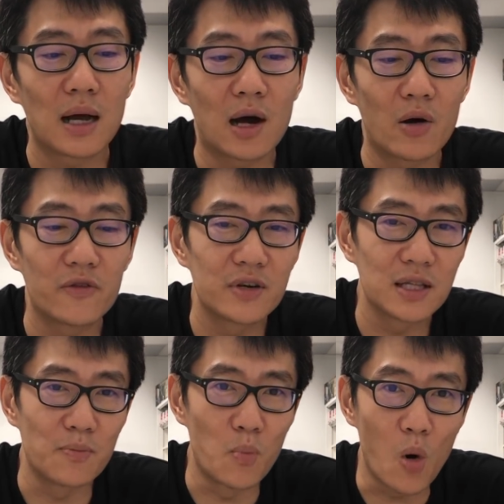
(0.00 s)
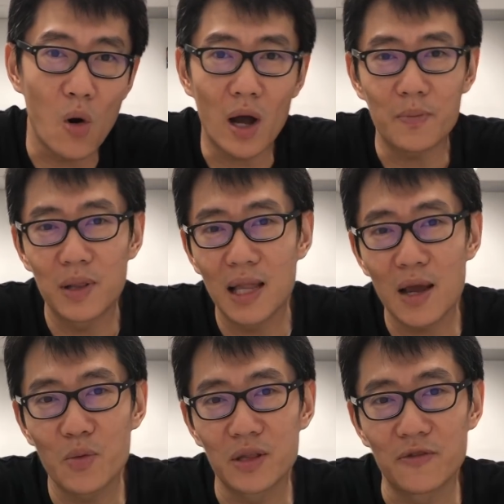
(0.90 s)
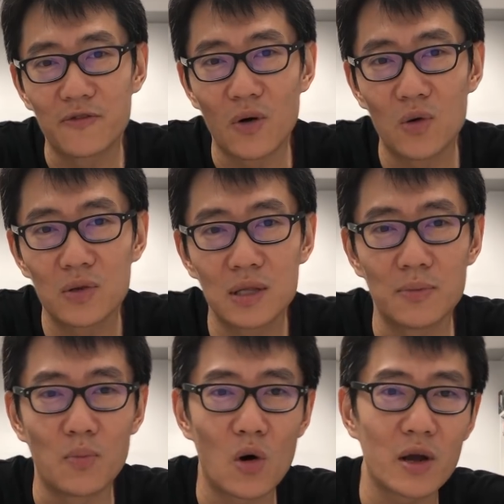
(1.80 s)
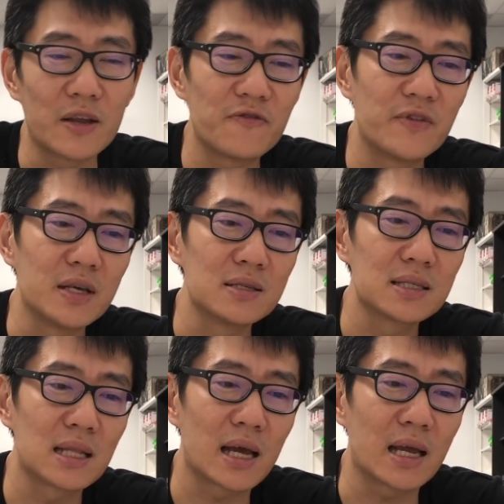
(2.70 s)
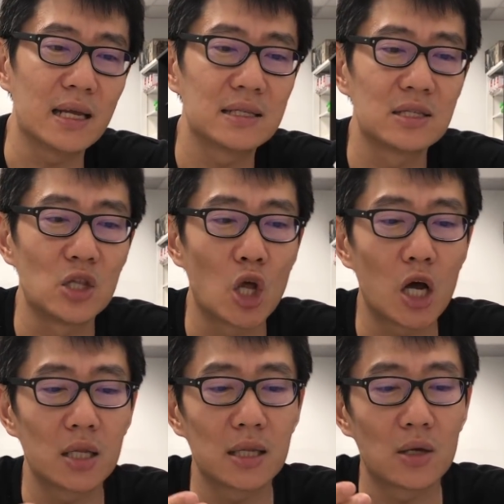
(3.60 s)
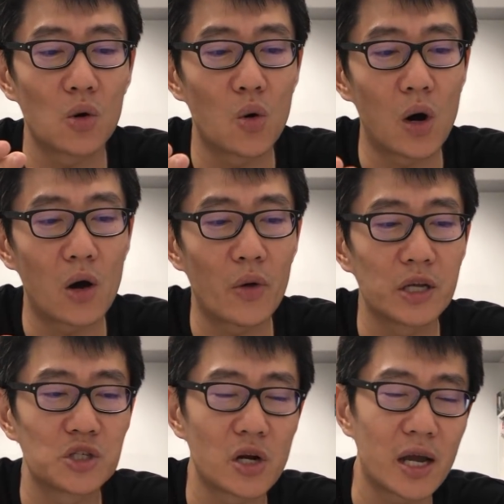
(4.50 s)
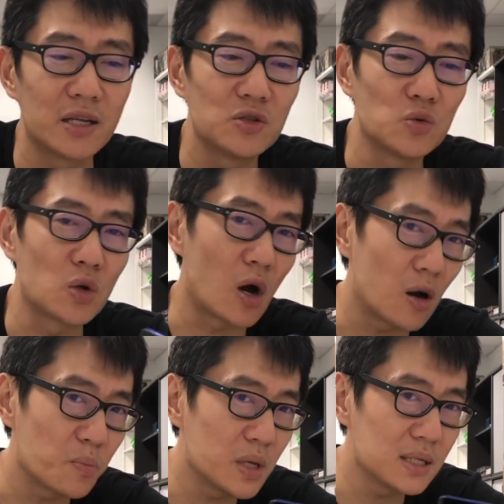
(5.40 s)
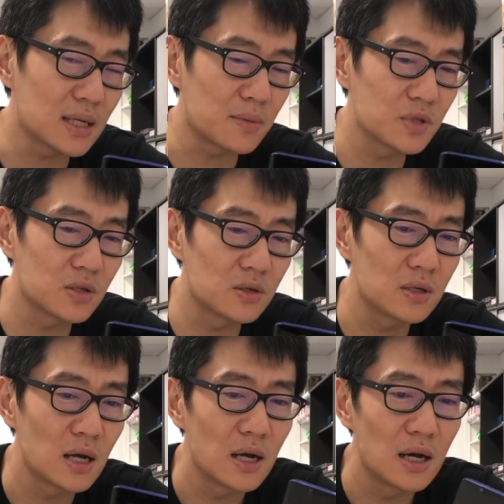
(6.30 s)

However, the more I play with the phone, the more it feels like it's not Huawei trying to copy Samsung,